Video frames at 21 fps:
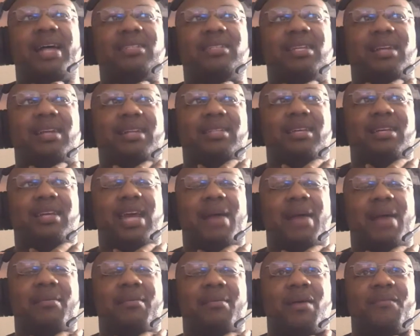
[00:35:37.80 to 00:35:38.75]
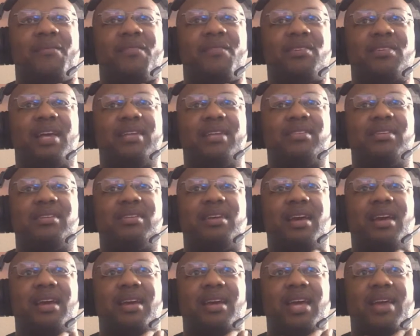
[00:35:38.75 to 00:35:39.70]
like the Capcom versus
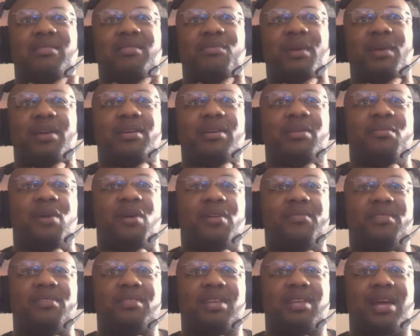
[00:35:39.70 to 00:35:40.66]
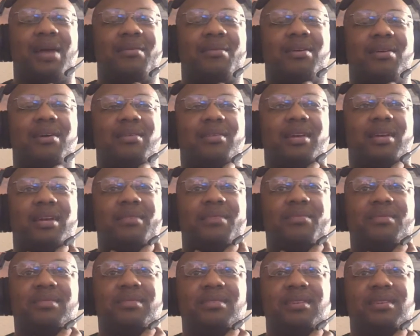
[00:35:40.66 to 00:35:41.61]
SNK games better than Marvel versus Capcom
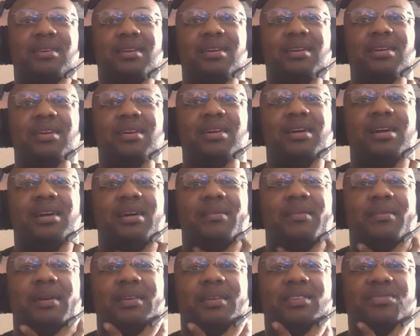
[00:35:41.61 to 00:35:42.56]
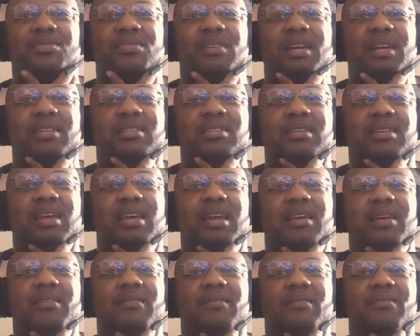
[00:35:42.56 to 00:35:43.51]
games. I just feel the
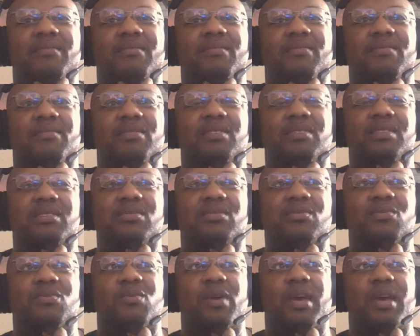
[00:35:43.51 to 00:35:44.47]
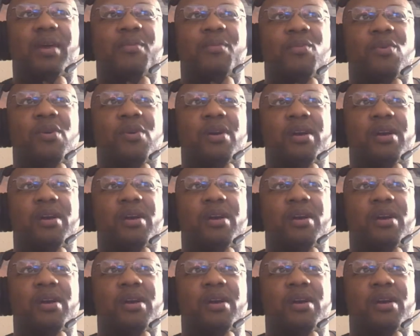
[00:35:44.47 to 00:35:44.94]
SNK was just way more.